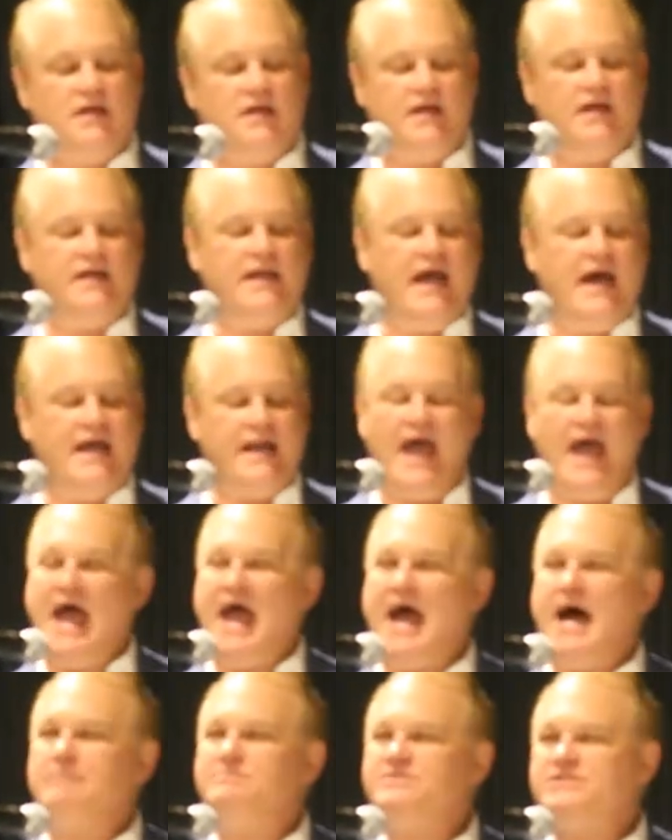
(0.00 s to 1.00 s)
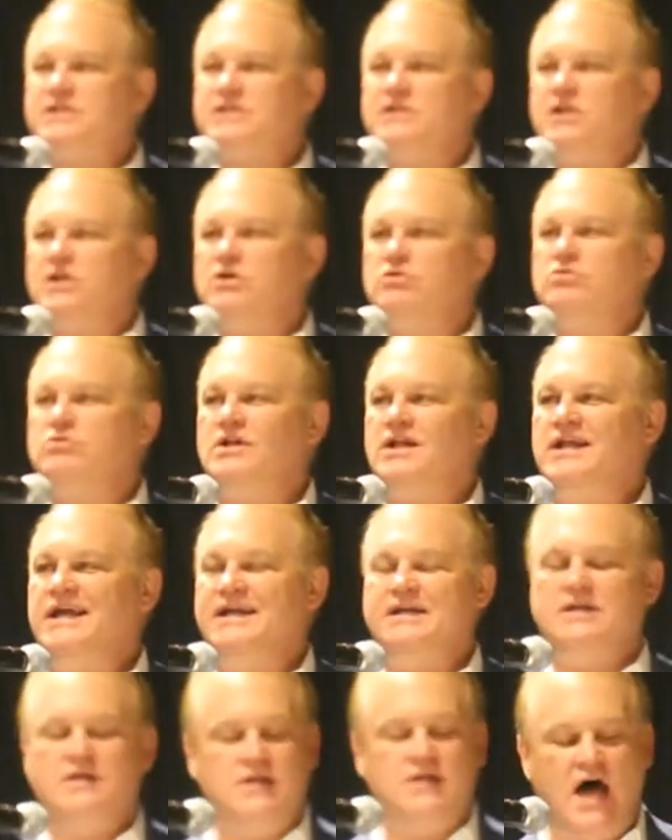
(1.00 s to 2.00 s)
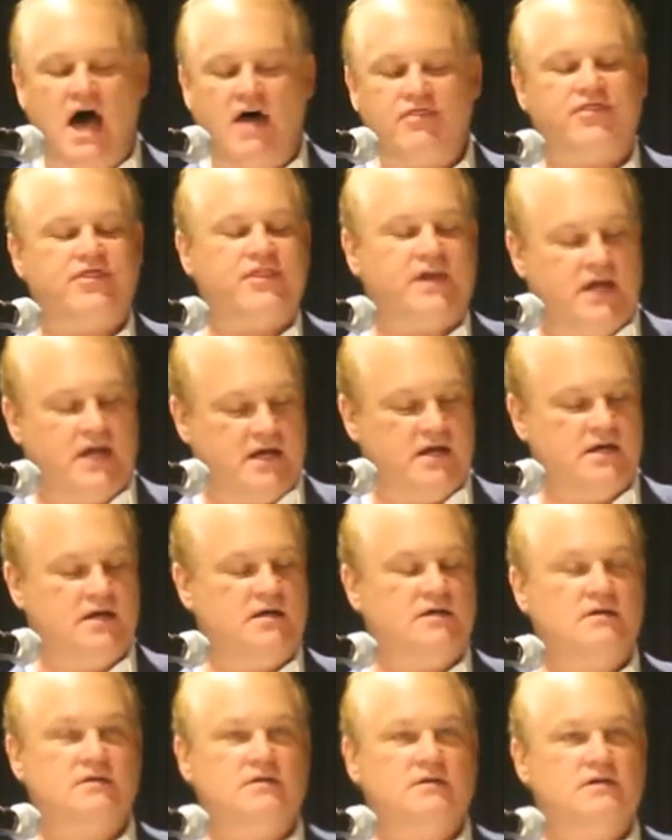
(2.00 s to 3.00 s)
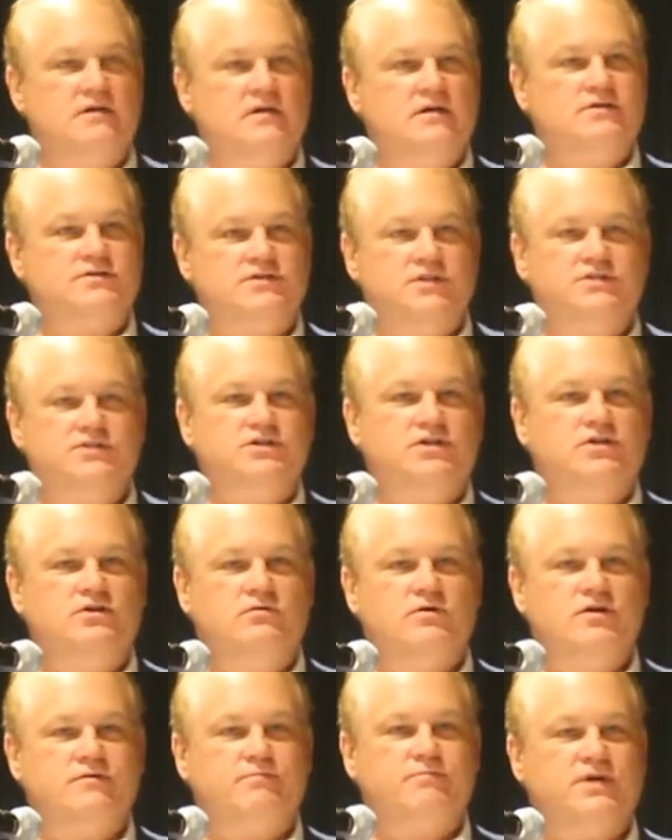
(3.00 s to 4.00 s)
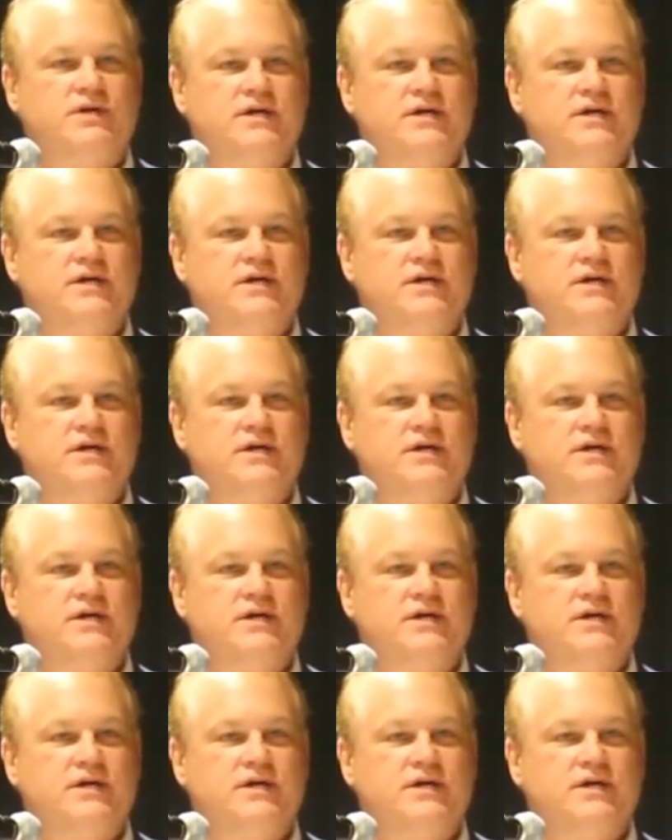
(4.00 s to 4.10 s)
It had absolutely nothing to do with